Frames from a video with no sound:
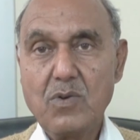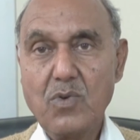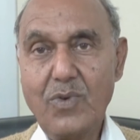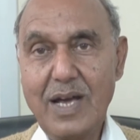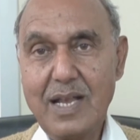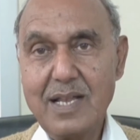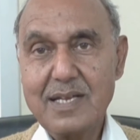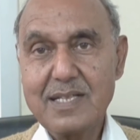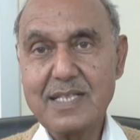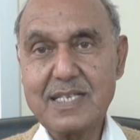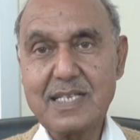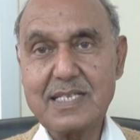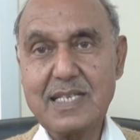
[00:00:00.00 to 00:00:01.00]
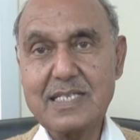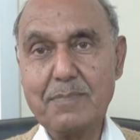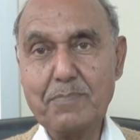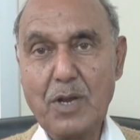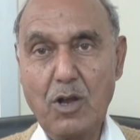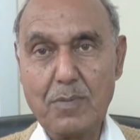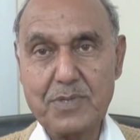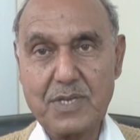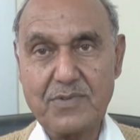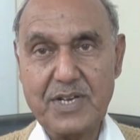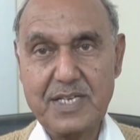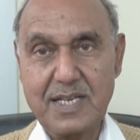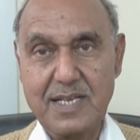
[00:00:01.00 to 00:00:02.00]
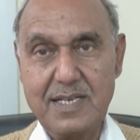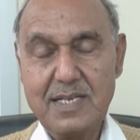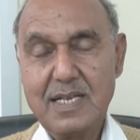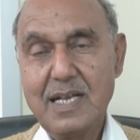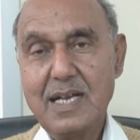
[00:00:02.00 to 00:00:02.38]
Well, this is a simple observation